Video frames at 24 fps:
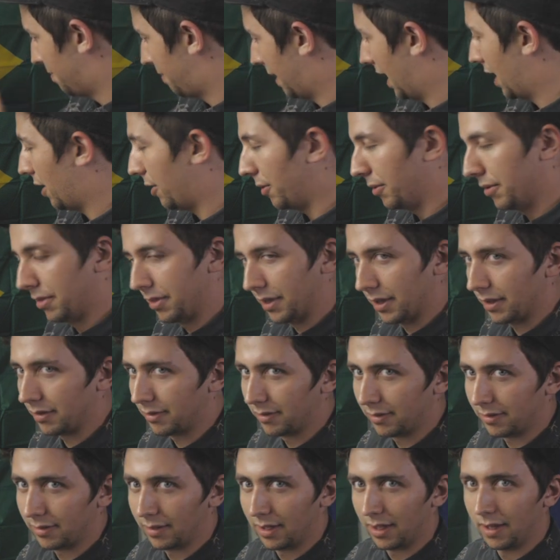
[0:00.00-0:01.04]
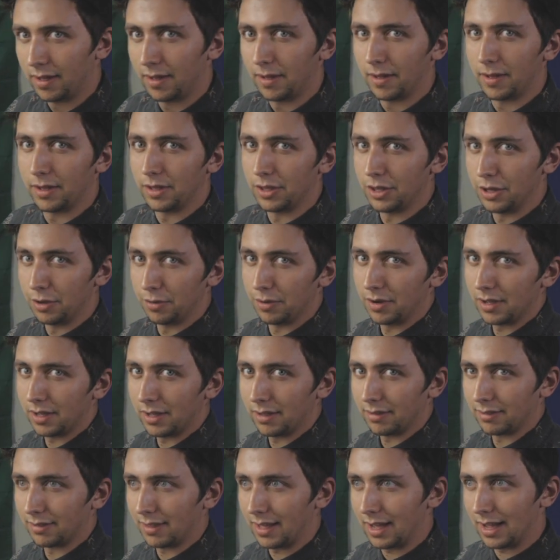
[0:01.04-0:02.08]
about this
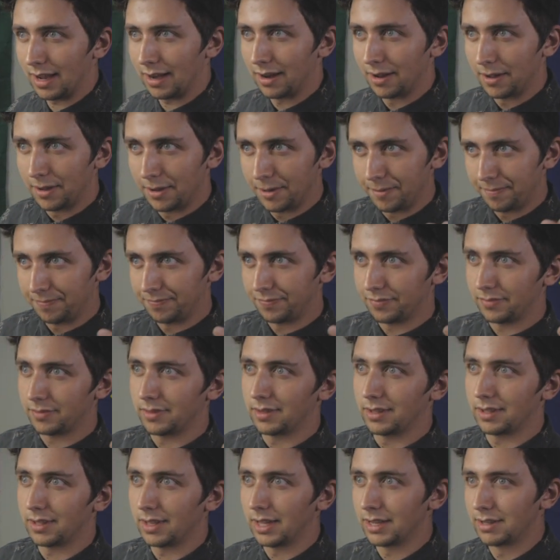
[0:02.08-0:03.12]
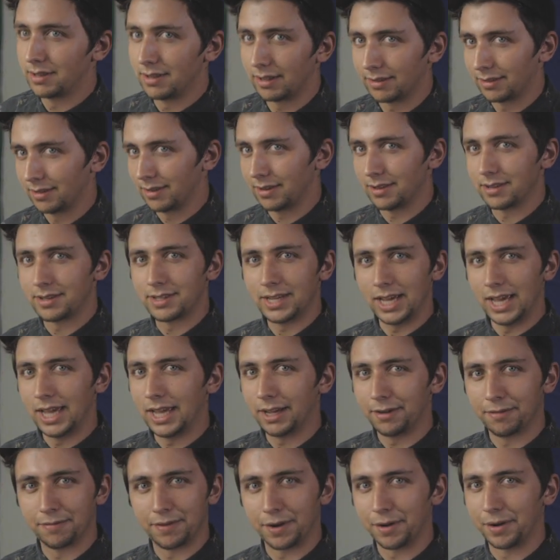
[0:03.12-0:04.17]
unit is that it doesn't
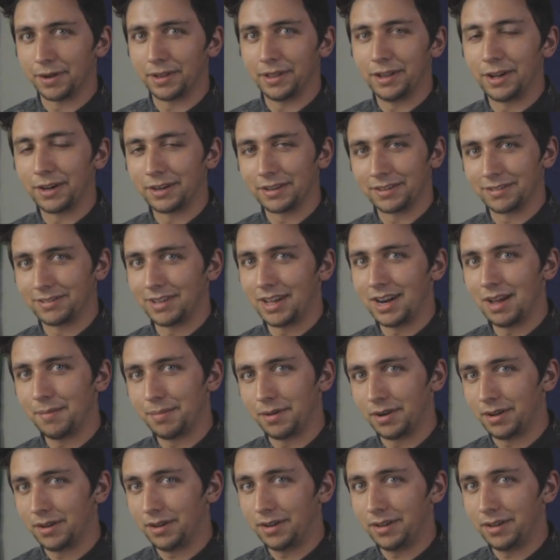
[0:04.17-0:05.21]
take very long to set up at